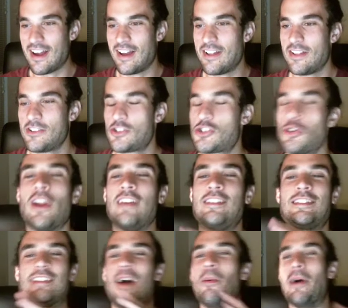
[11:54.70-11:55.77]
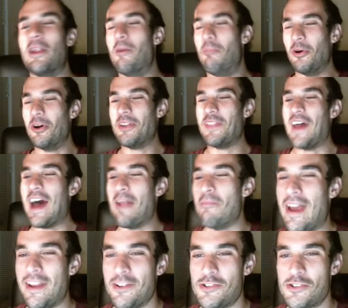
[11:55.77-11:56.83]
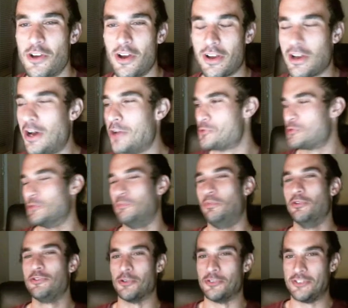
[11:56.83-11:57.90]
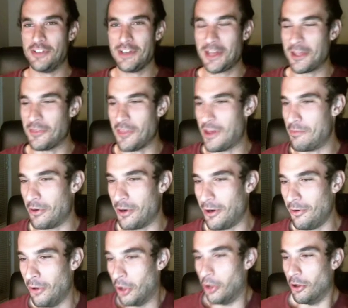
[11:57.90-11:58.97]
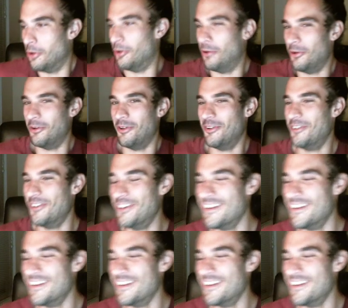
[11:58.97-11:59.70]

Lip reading: Surely someone aboard that made a joke, oh, you should put your dick in there, bro.